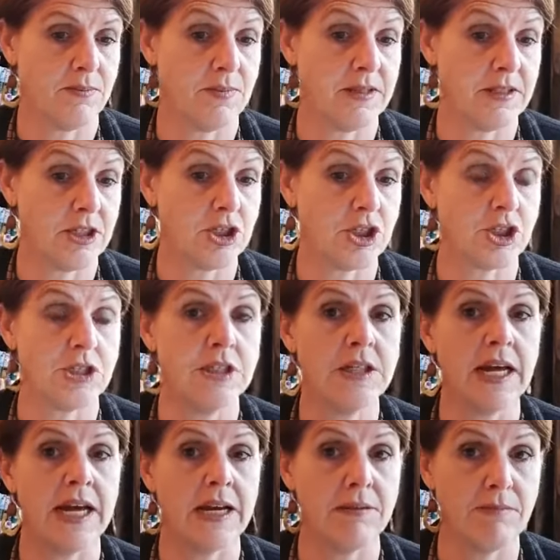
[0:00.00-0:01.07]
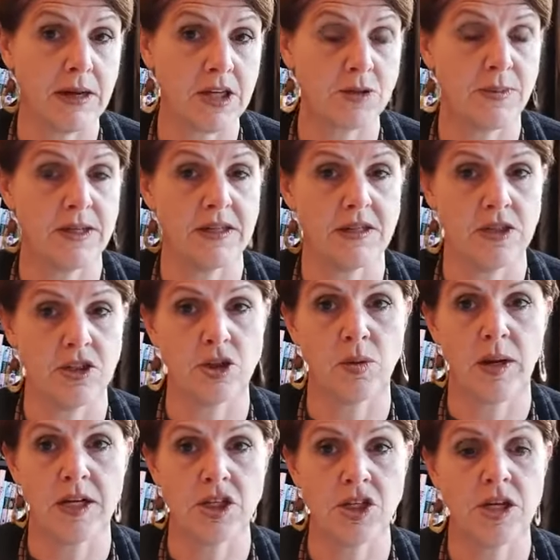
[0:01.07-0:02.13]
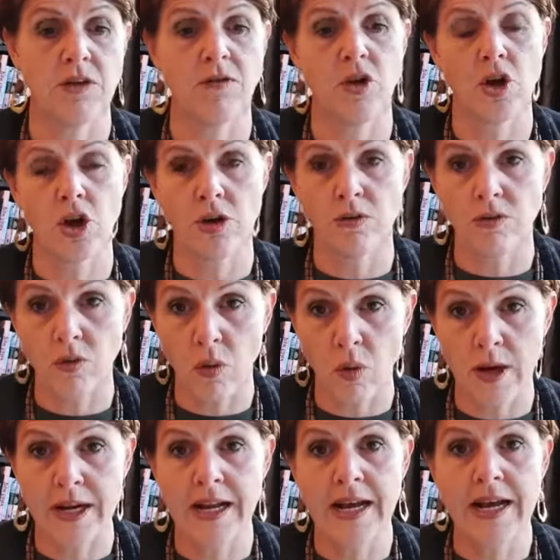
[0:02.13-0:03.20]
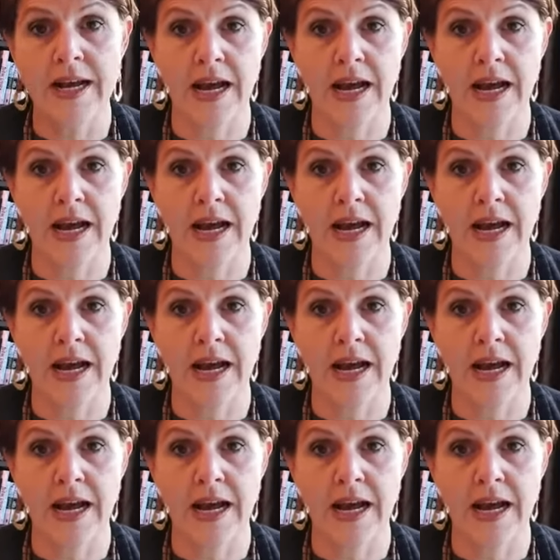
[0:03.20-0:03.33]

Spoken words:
position and a much better situation if you can avoid